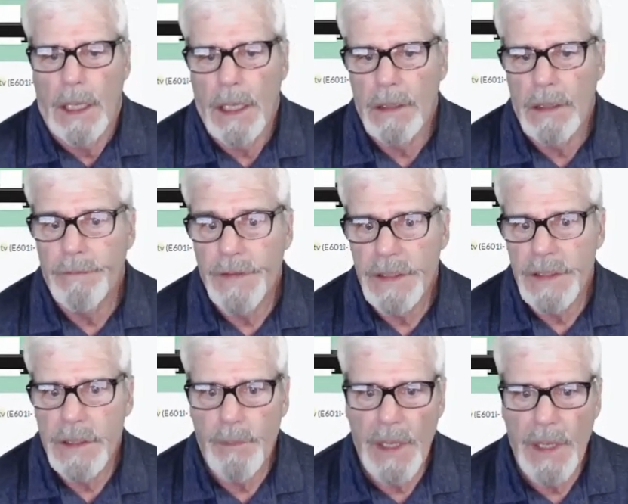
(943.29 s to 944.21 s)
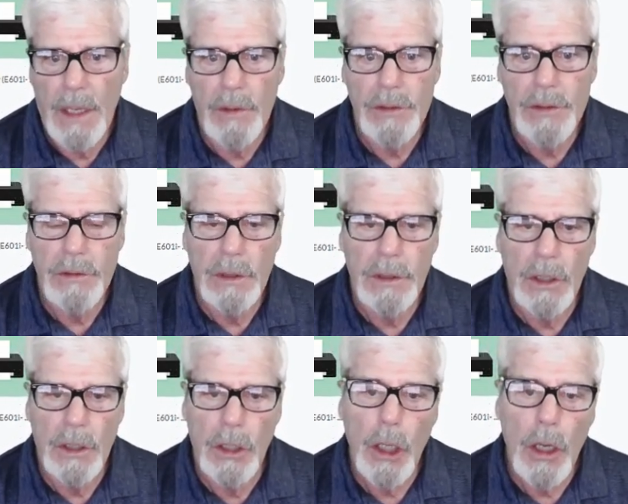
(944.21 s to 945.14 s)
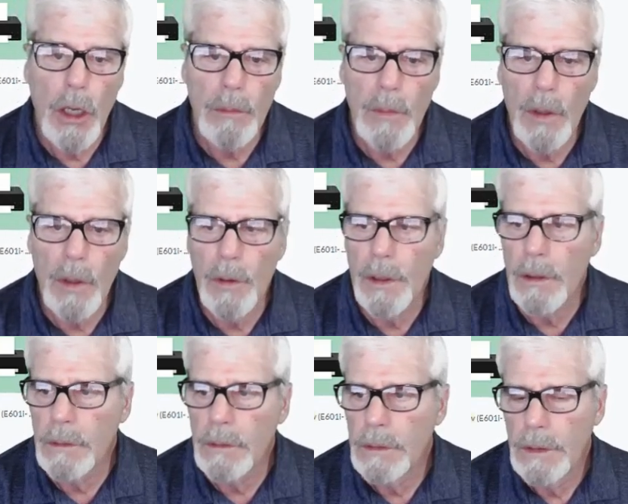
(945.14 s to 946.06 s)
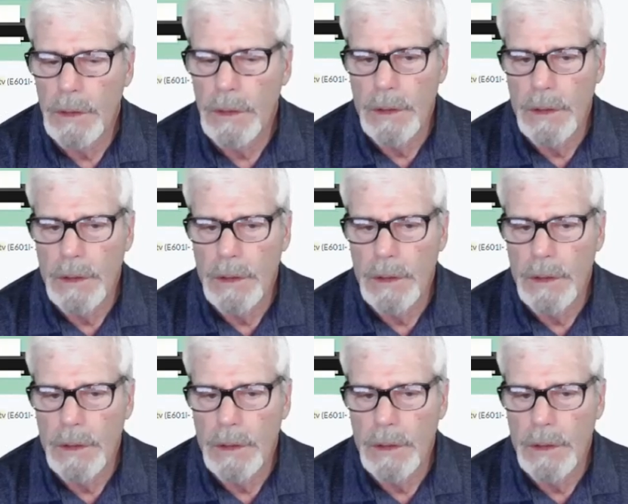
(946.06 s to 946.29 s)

how to fix your power drill, your lawnmower,